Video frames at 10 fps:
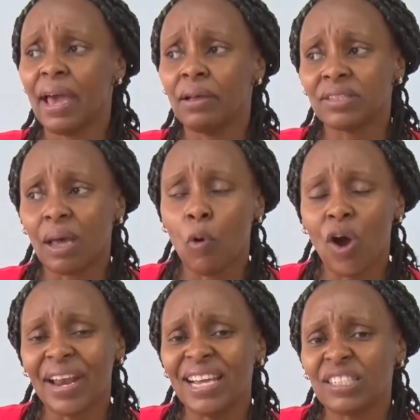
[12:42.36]
some
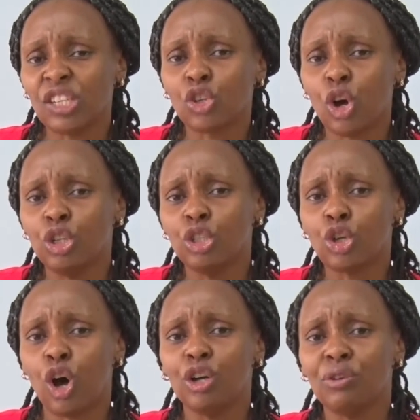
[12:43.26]
organization
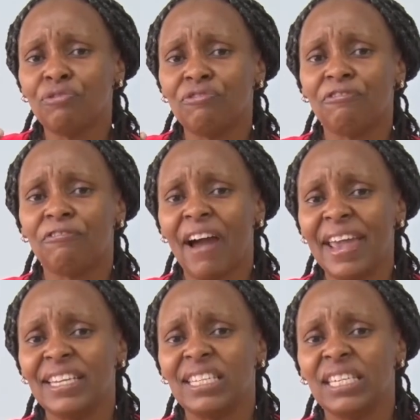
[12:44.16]
don't
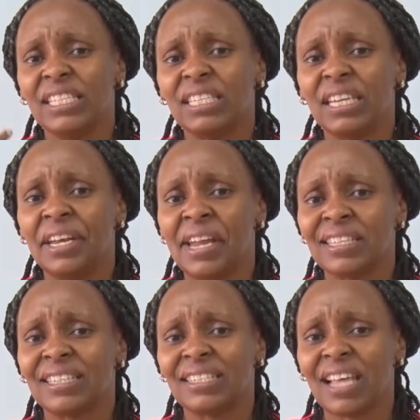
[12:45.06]
find it
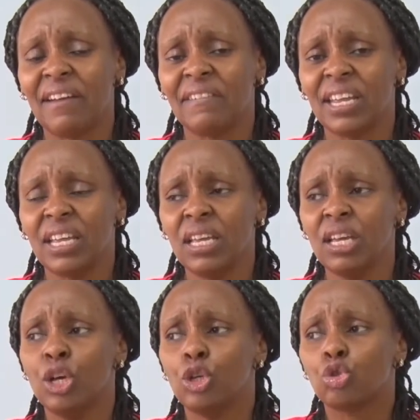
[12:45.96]

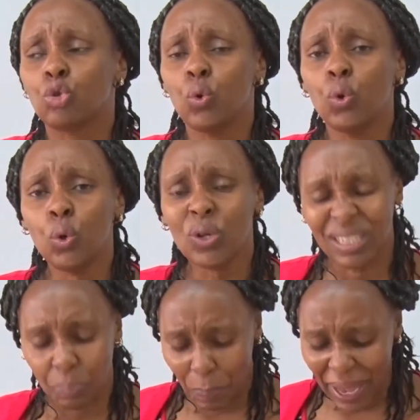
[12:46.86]
necessary to
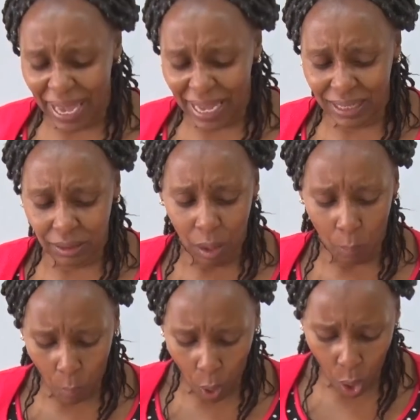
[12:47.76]
spend
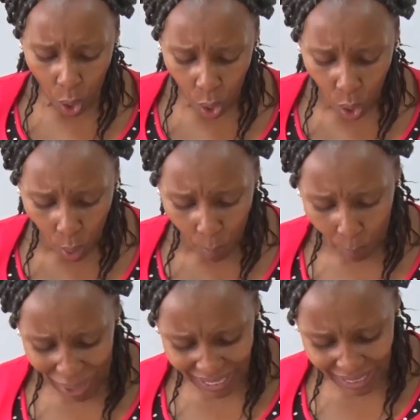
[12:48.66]
more
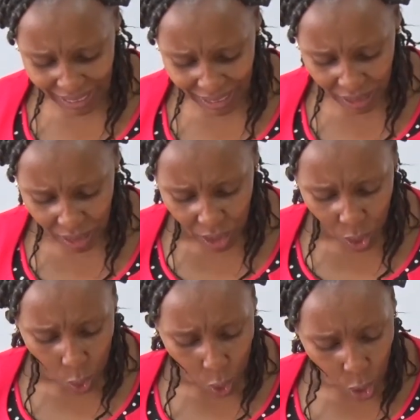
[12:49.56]
money
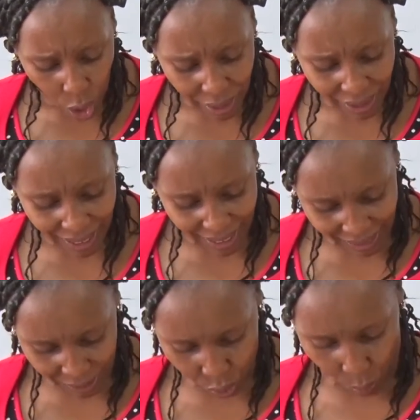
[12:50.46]
on
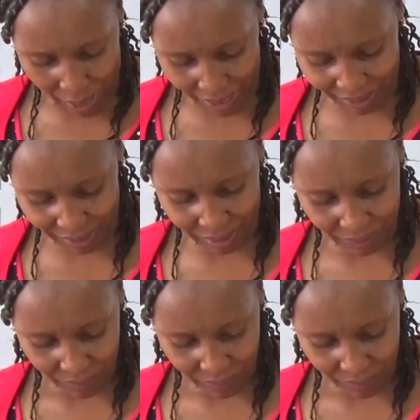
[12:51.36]
customers.